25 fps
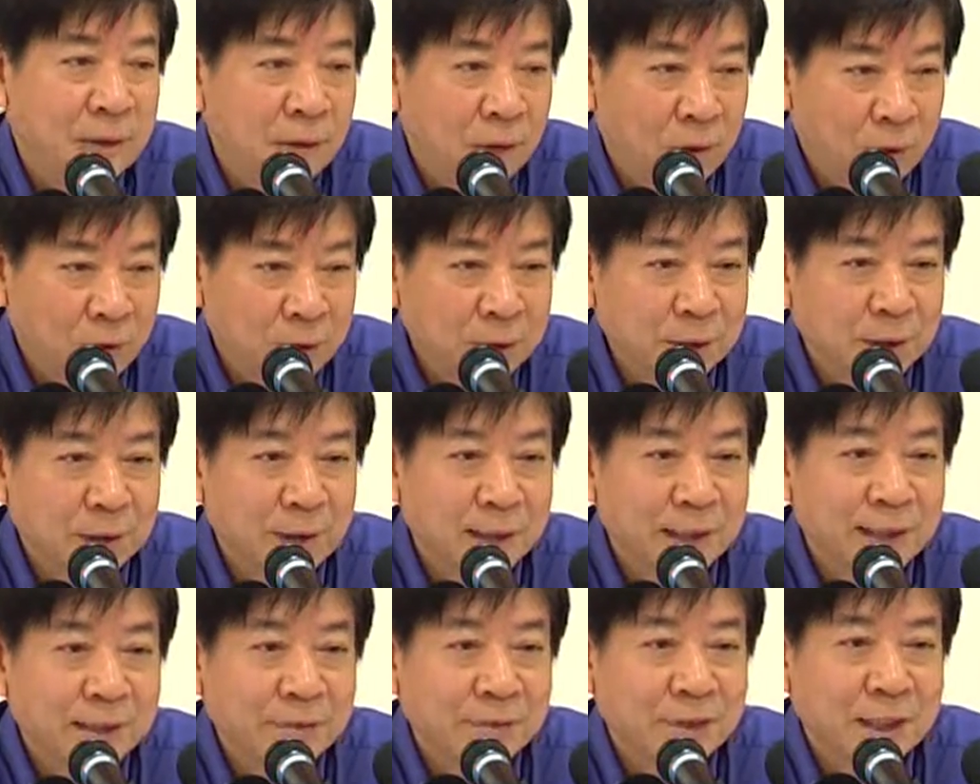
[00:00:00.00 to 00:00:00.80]
all your
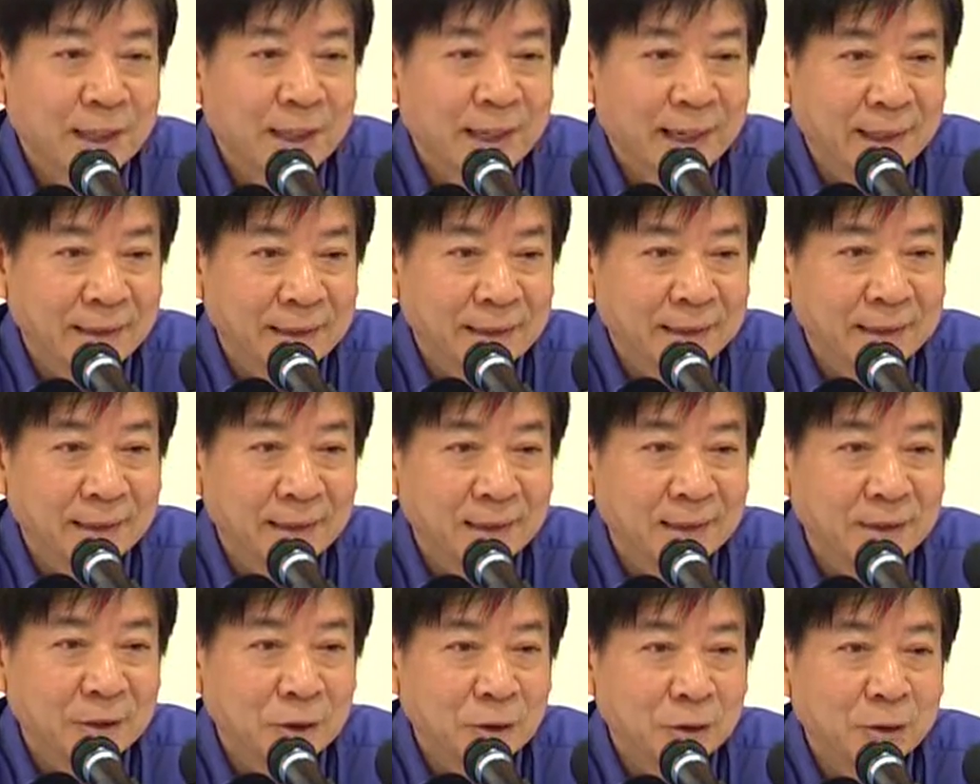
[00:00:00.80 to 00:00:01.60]
leaves are
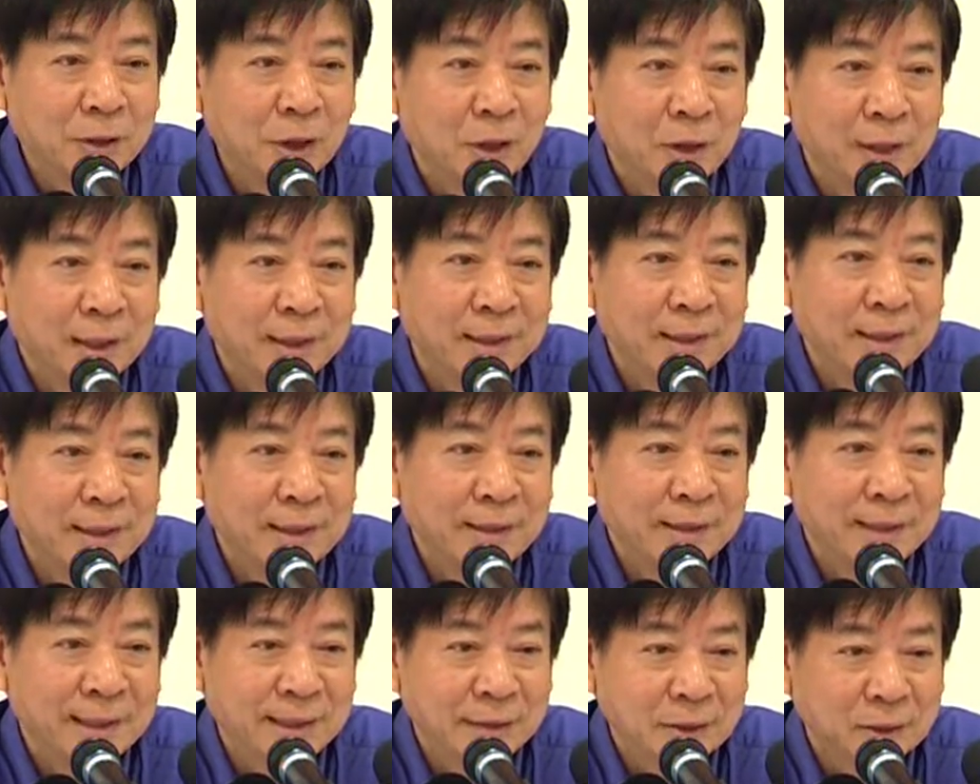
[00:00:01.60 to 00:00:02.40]
cancelled, June
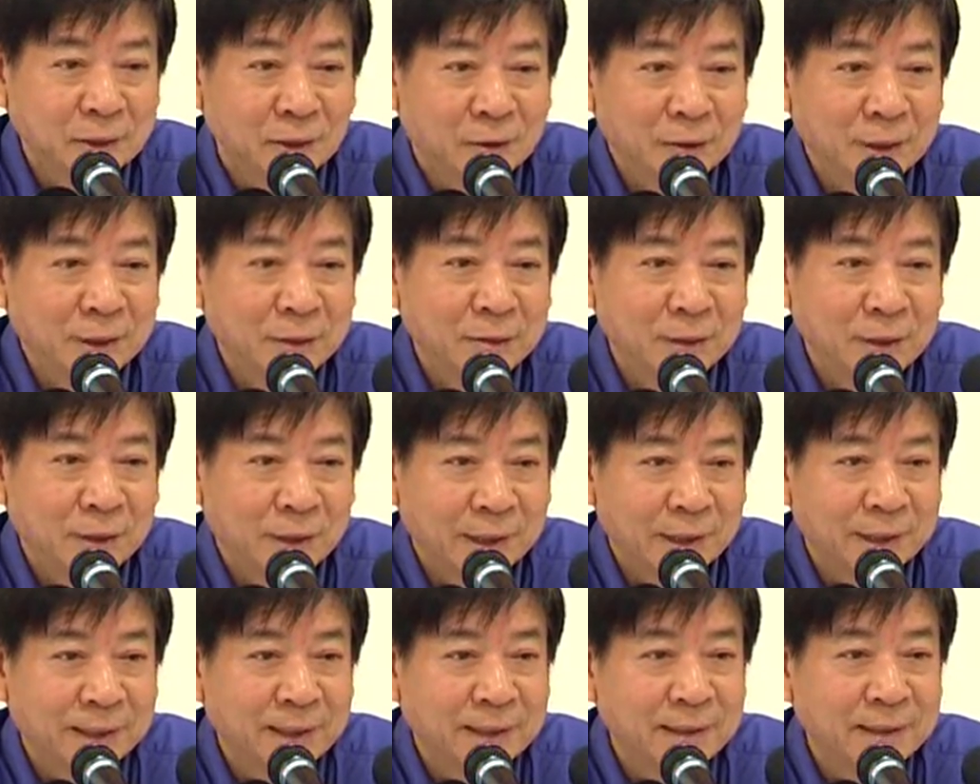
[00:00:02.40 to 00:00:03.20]
holidays, say sorry to your
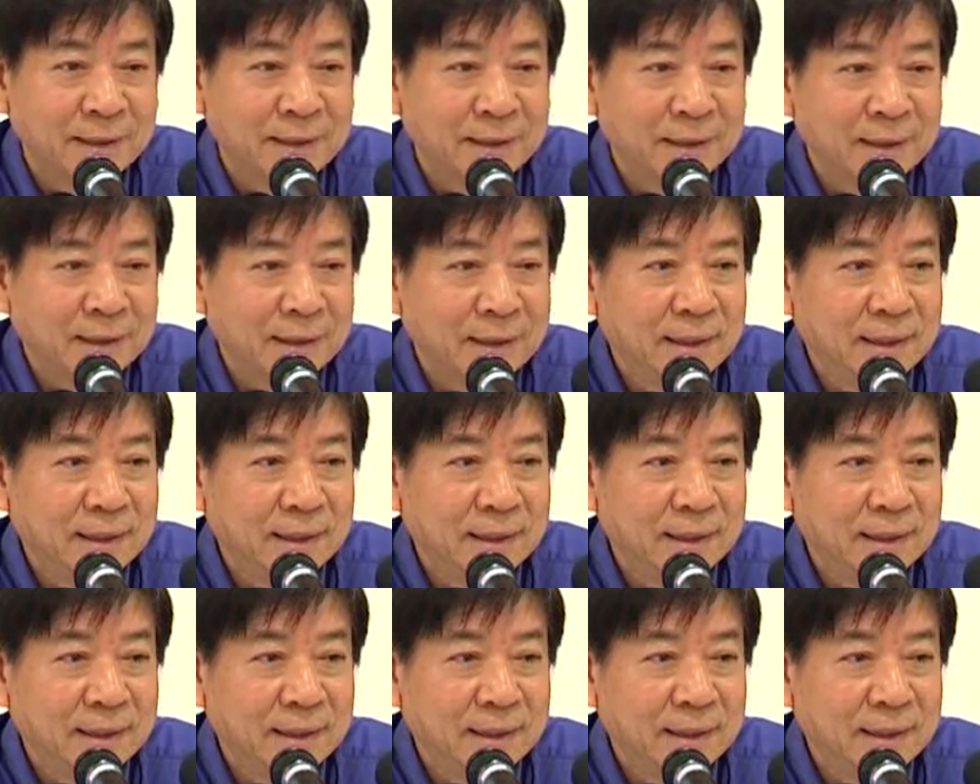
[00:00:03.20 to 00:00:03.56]
kids,